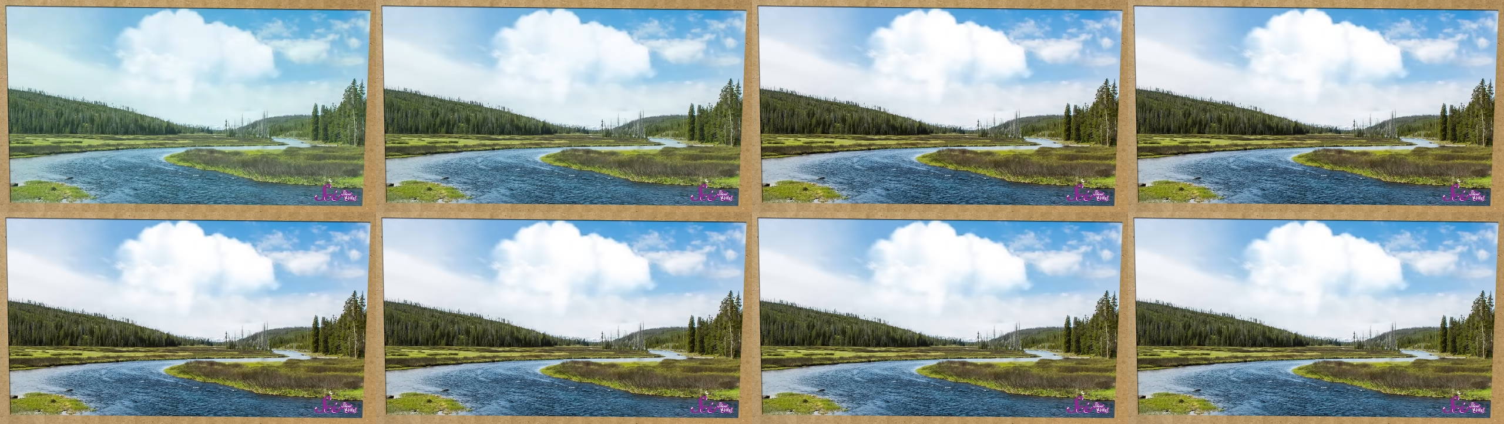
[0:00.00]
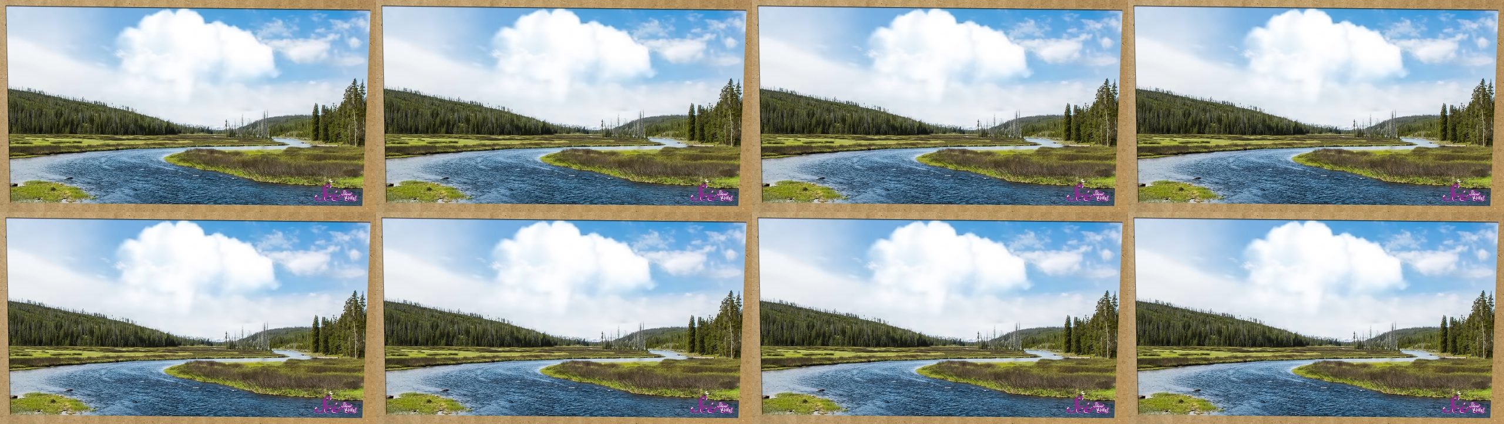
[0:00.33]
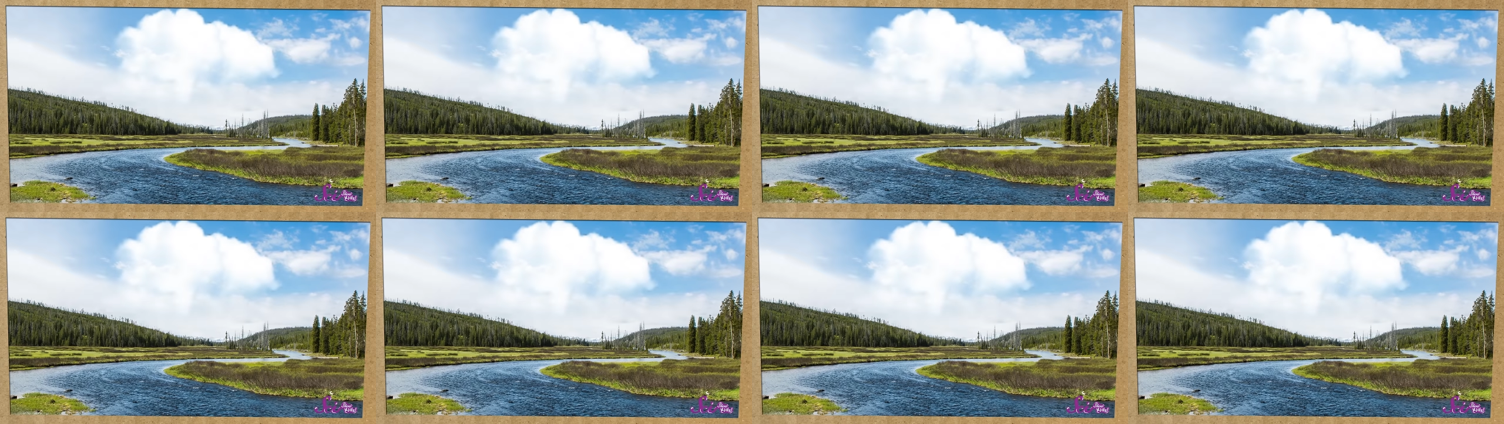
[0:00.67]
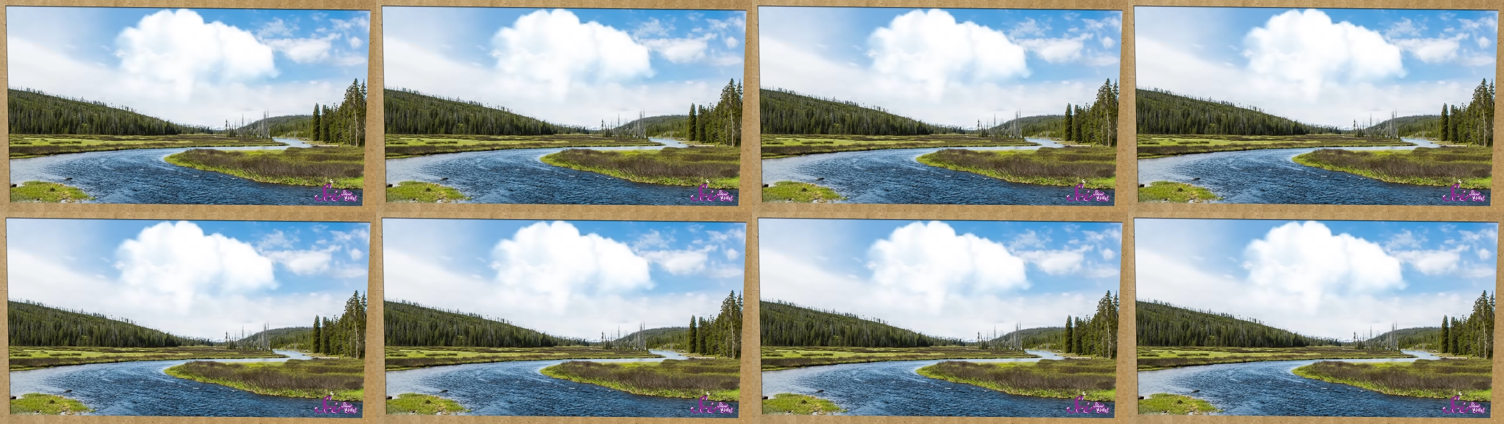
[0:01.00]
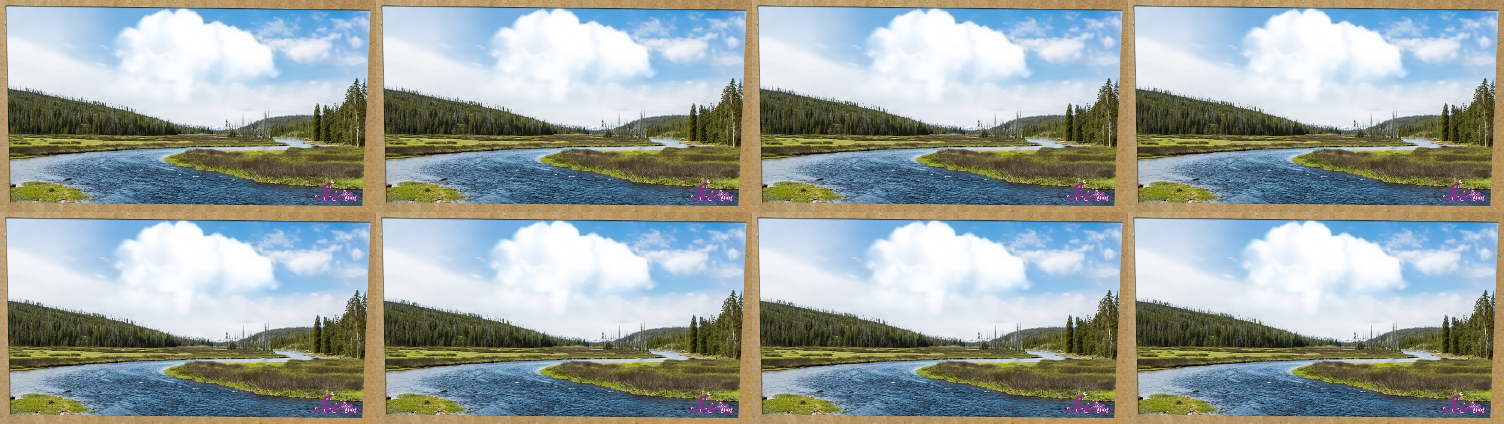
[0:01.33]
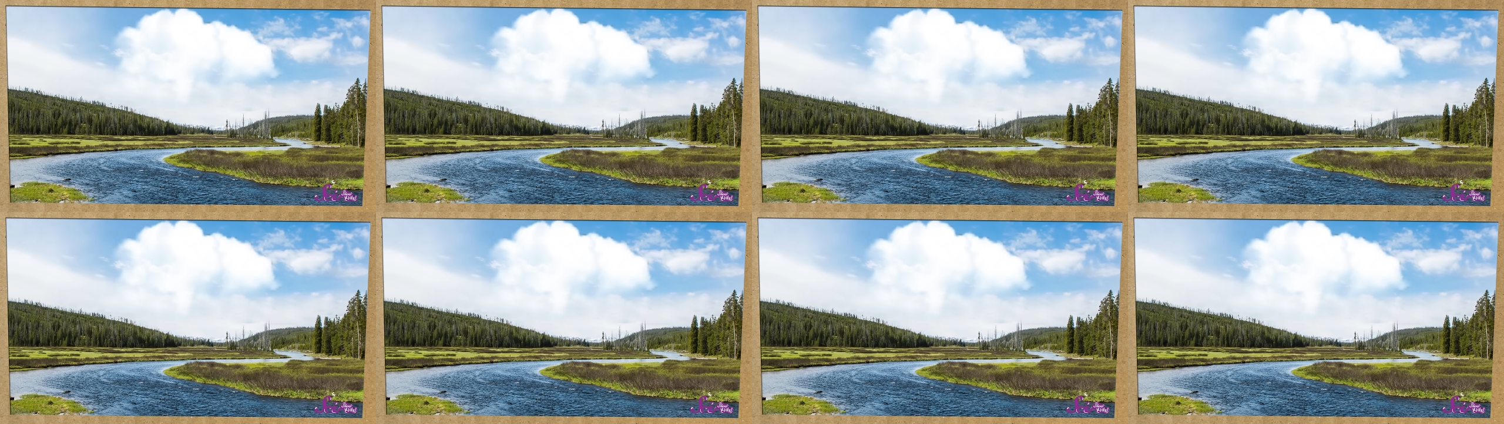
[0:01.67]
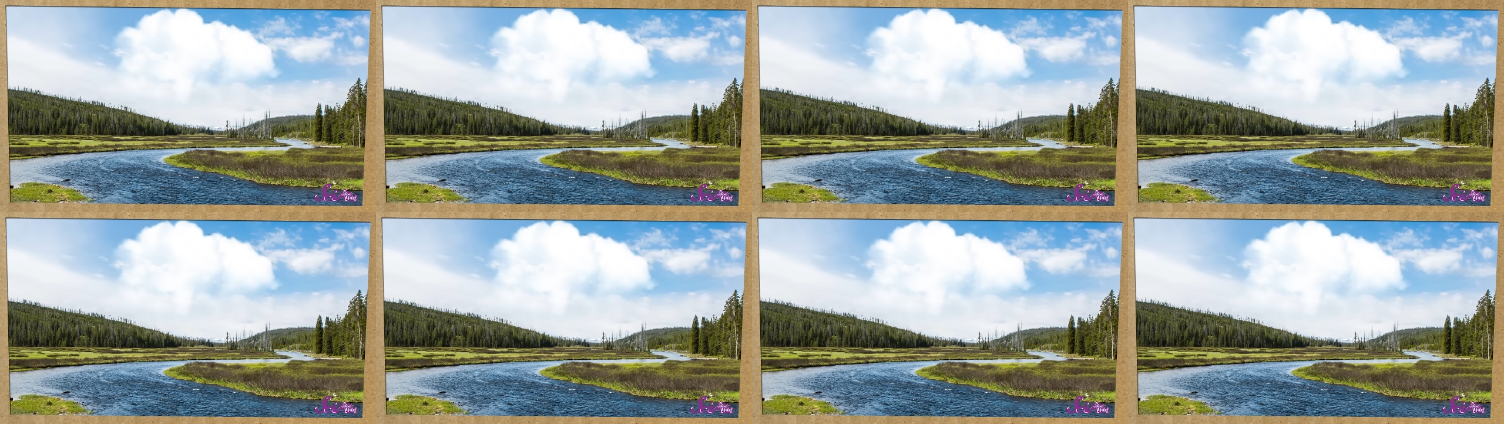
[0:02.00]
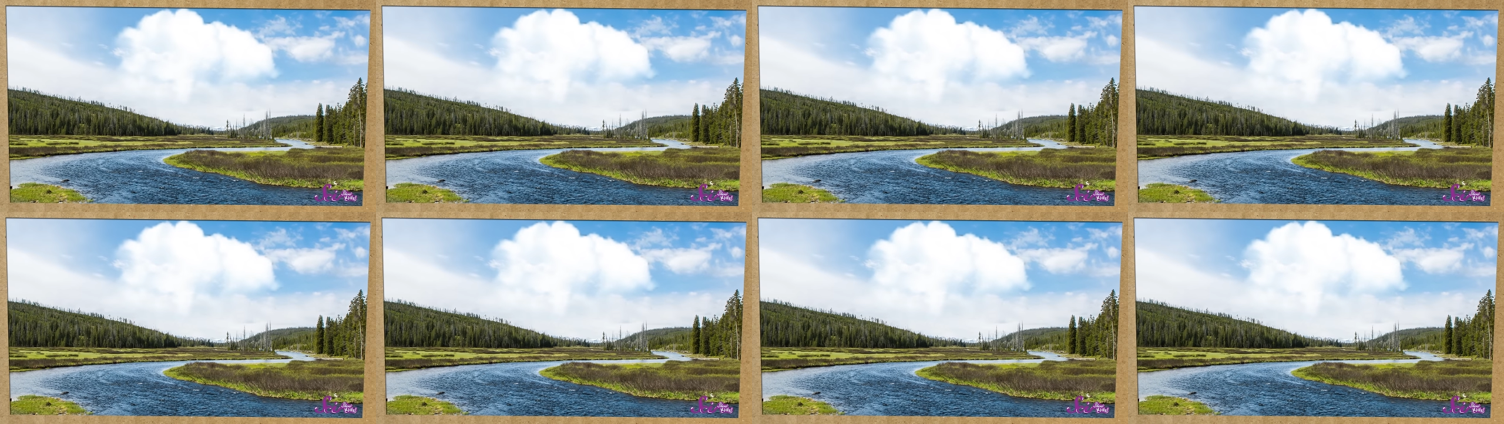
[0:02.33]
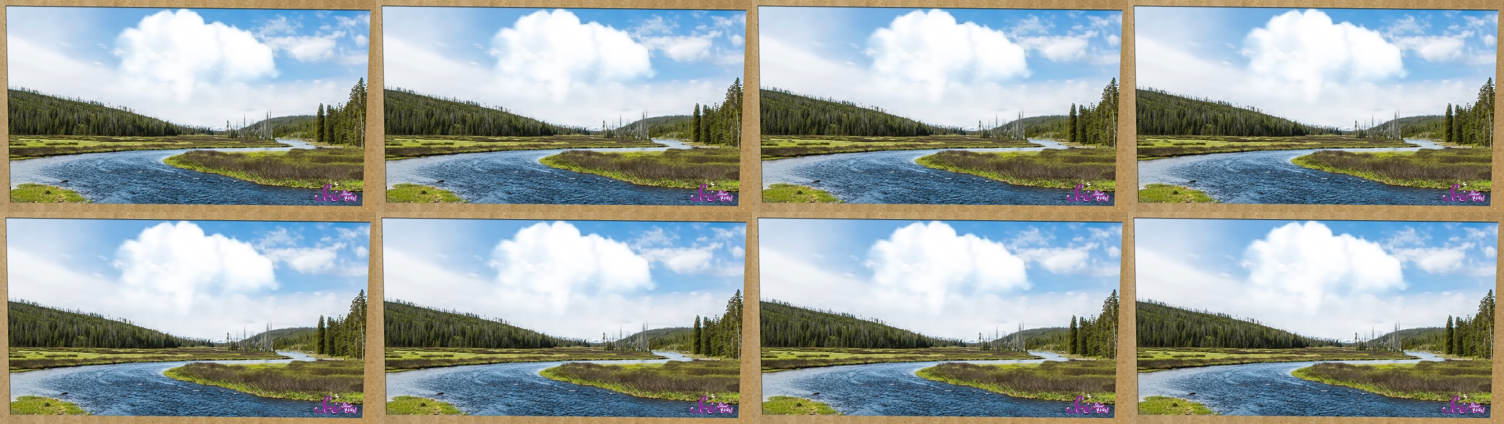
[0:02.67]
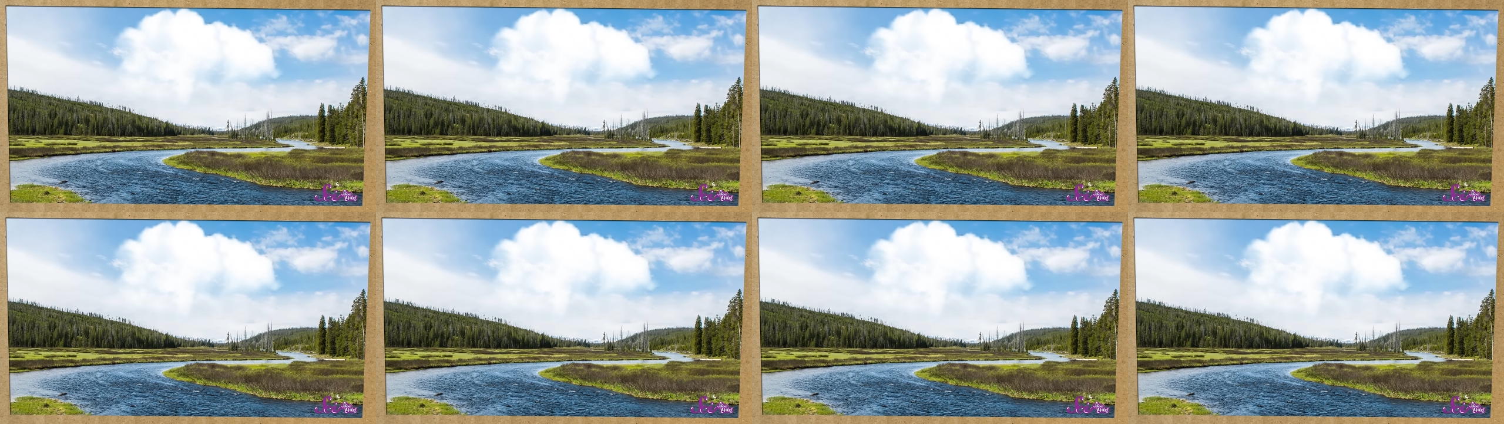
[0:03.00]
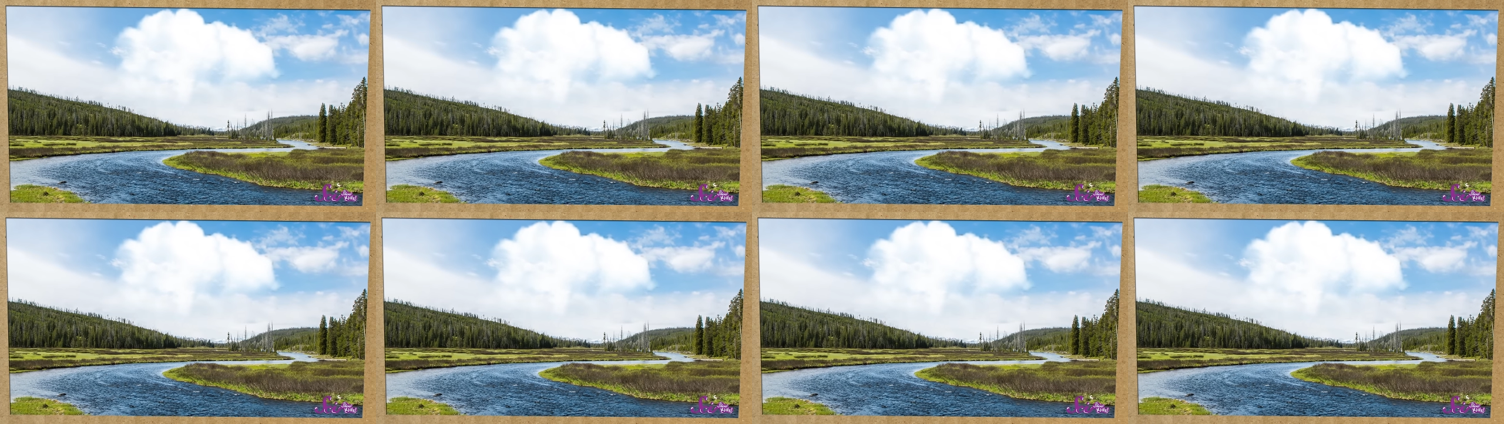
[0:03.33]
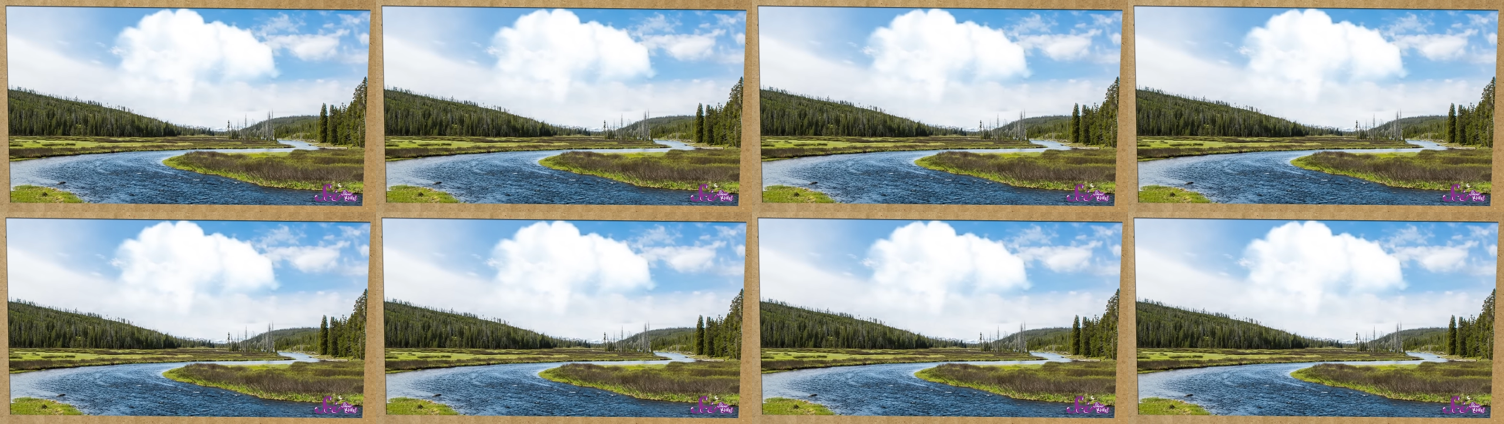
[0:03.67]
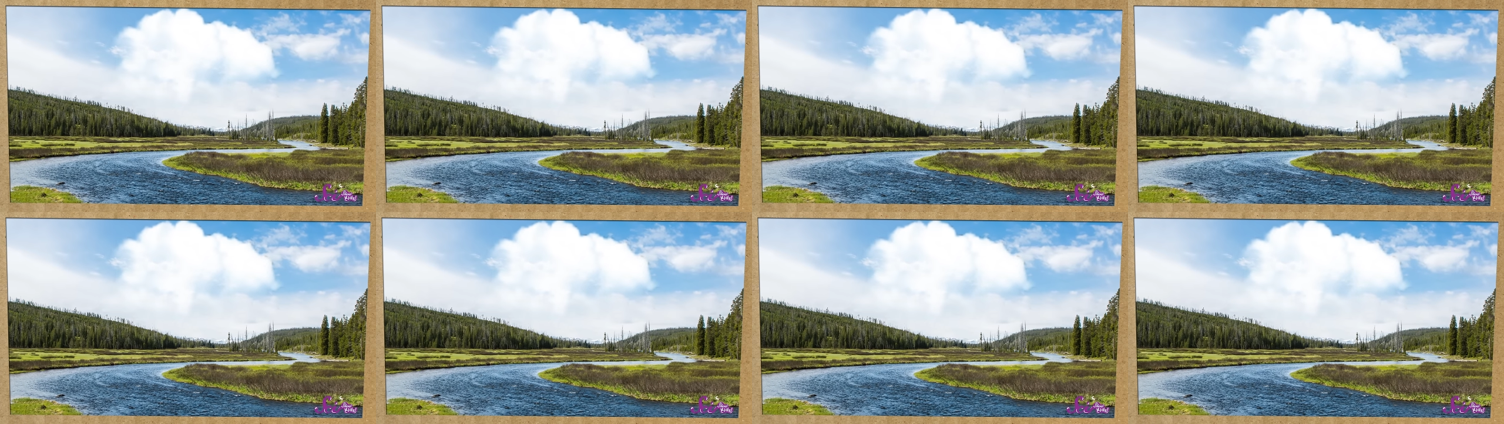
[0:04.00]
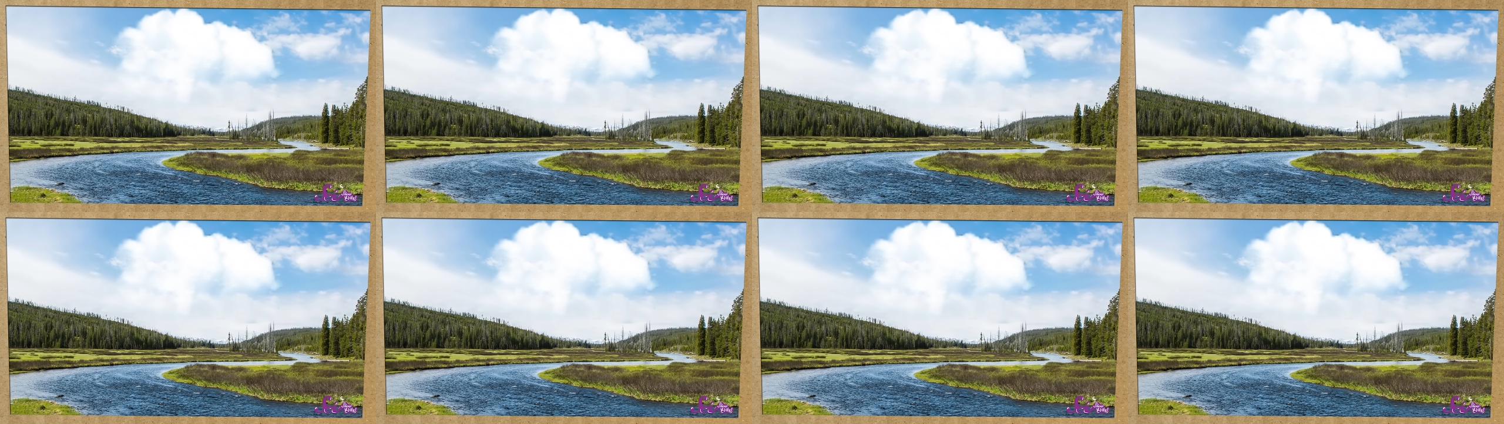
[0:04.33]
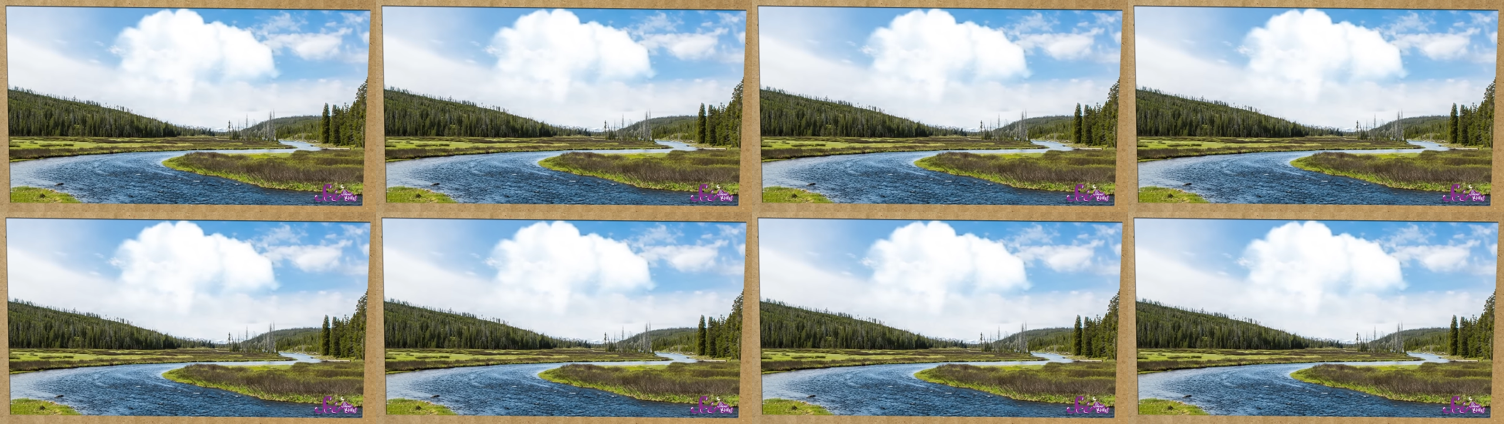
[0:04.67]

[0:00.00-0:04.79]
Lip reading: Nobody's mouth can be seen.